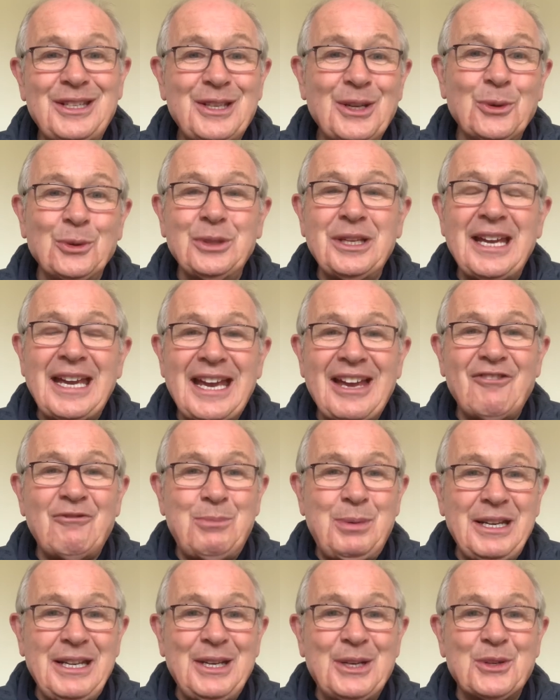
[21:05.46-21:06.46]
No, they have
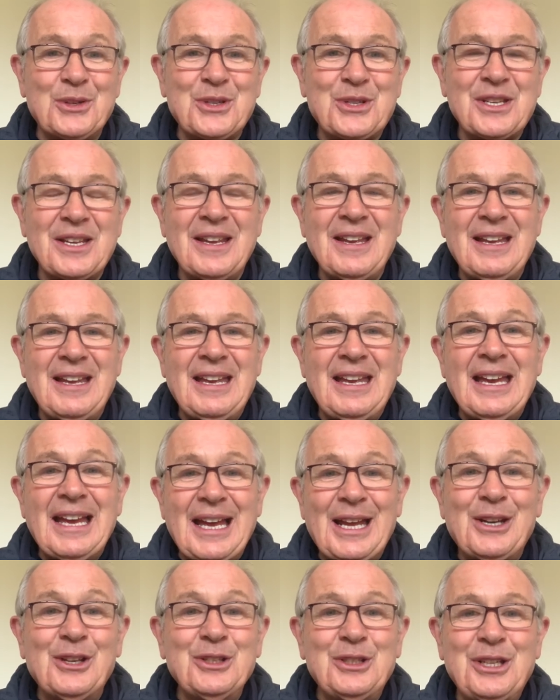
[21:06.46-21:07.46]
players,
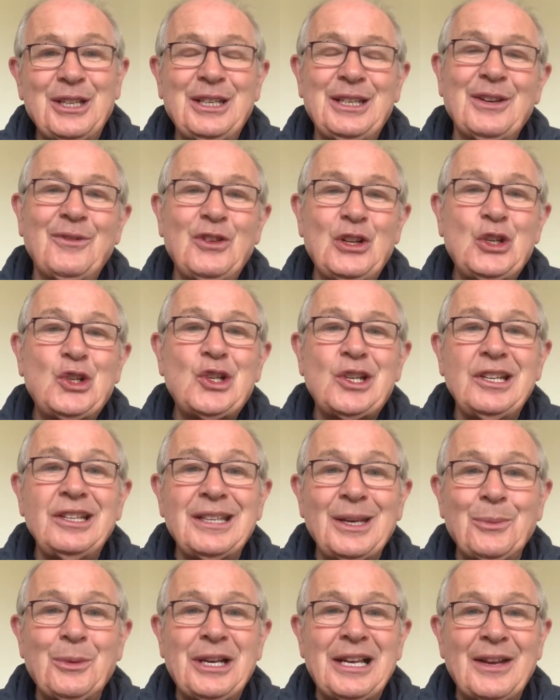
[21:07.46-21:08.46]
and I think eventually they
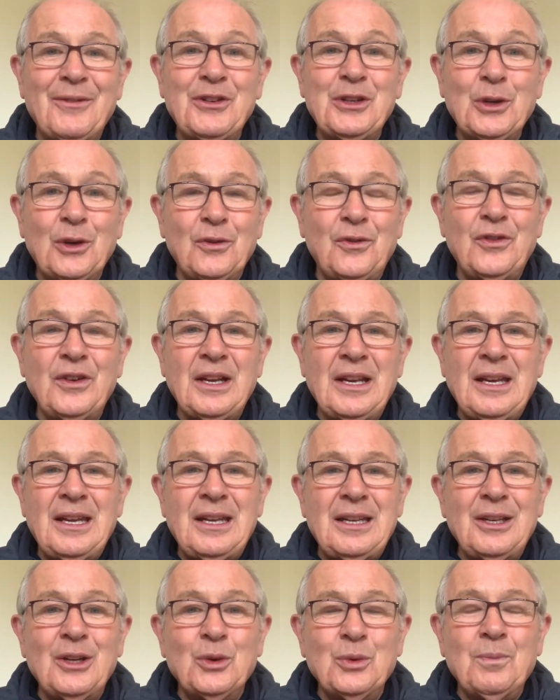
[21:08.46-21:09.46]
will have enough.
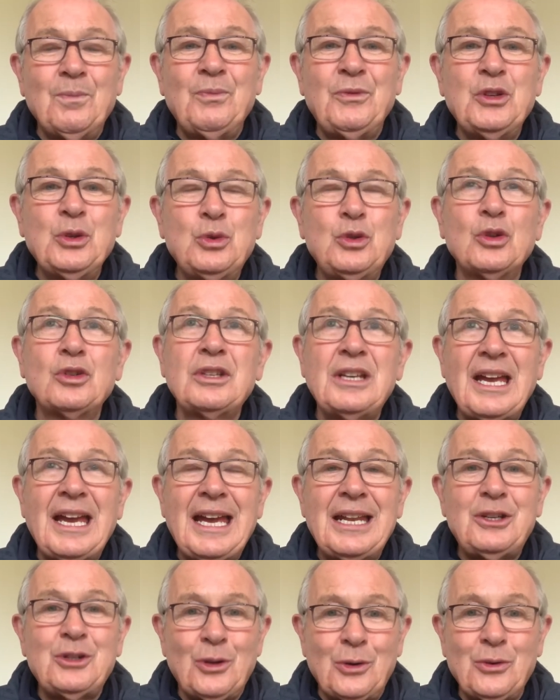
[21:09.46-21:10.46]
No, you just
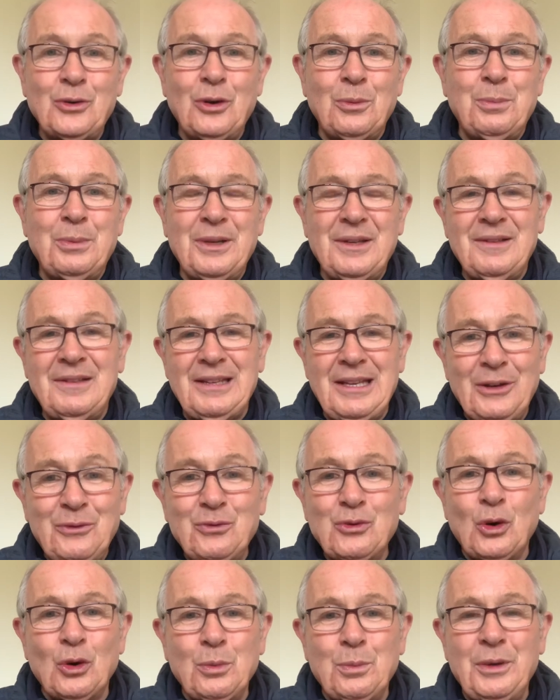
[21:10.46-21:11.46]
can't turn up in
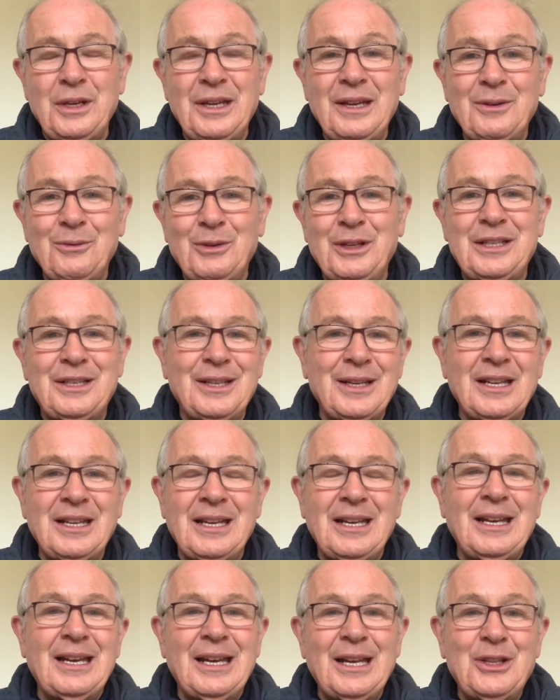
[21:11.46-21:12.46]
rugby
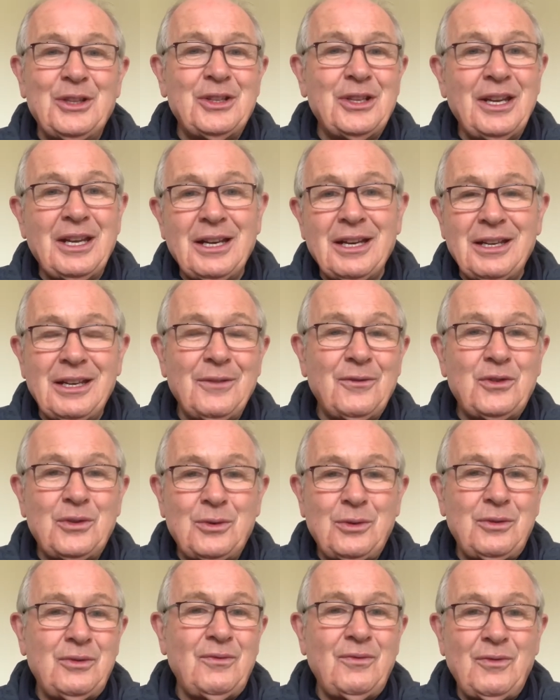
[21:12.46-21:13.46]
and say, I have
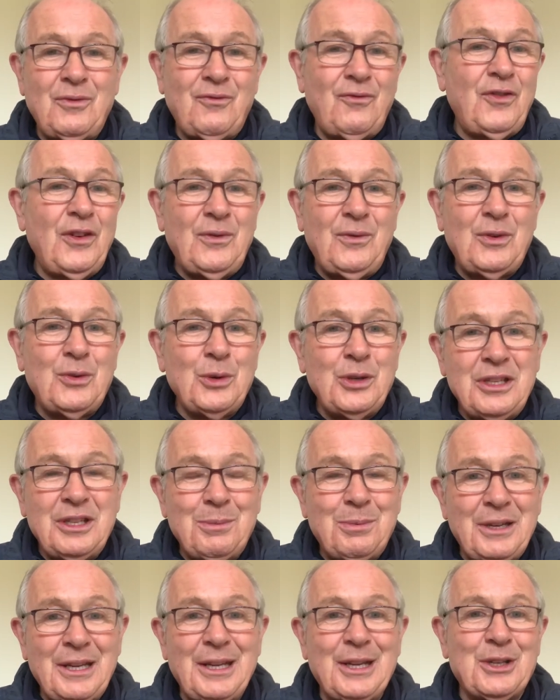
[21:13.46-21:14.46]
20
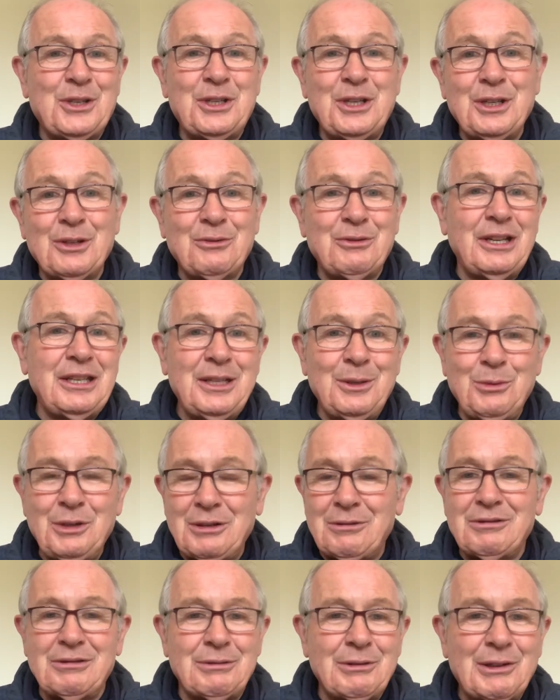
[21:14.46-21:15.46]
players here ready,
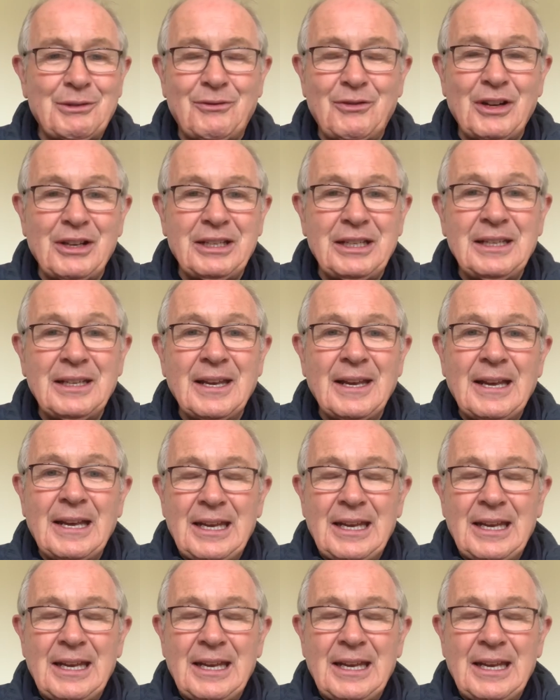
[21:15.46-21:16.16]
we're fine.